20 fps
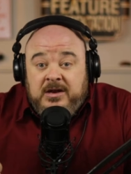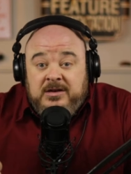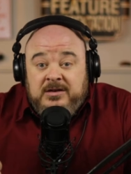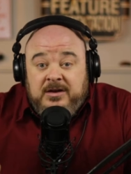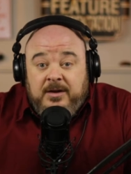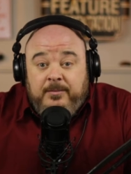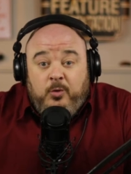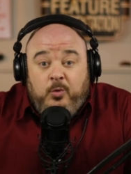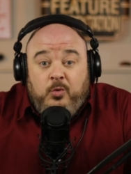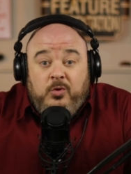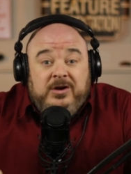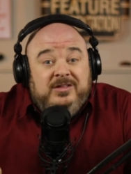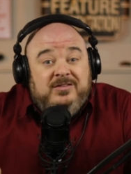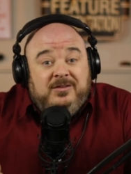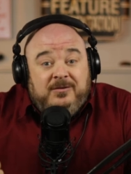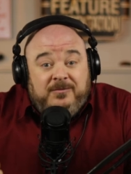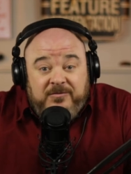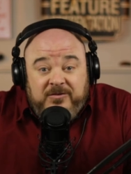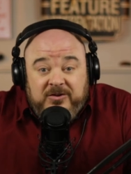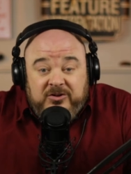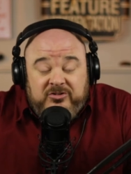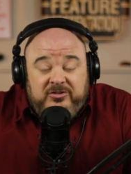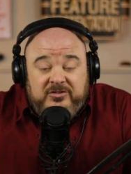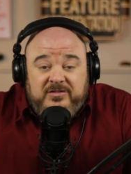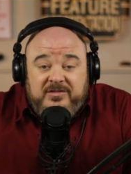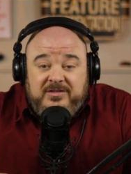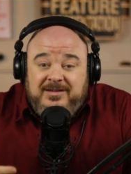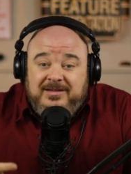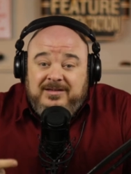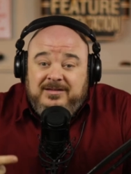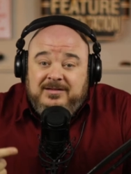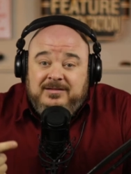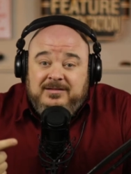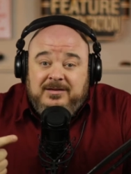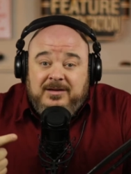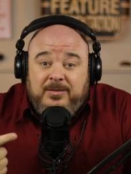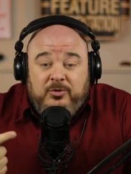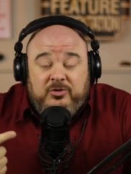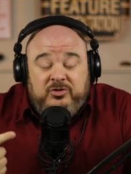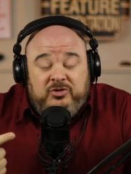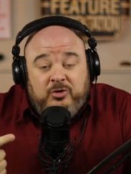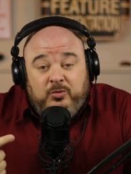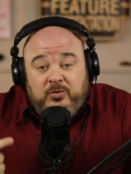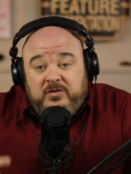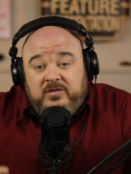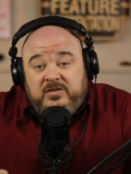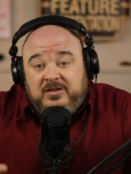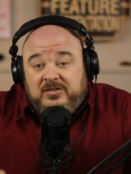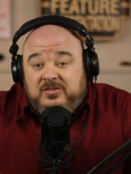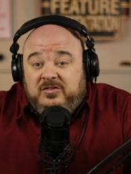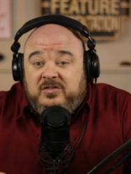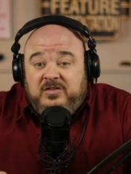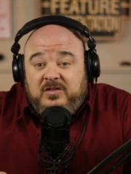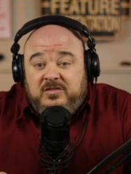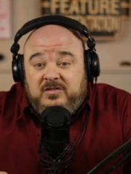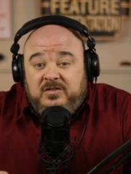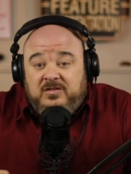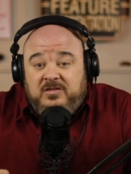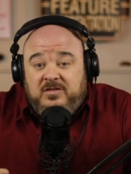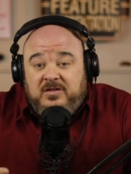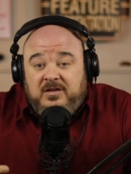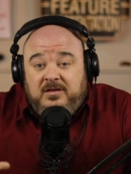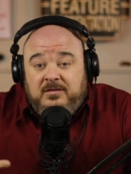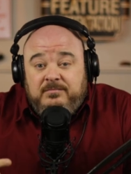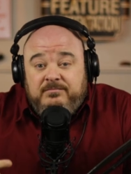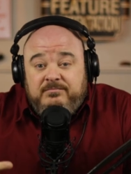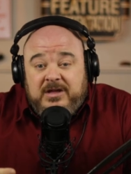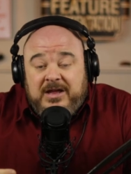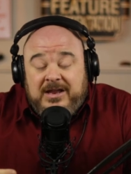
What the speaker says: Number one is efficiency, number two is consistency,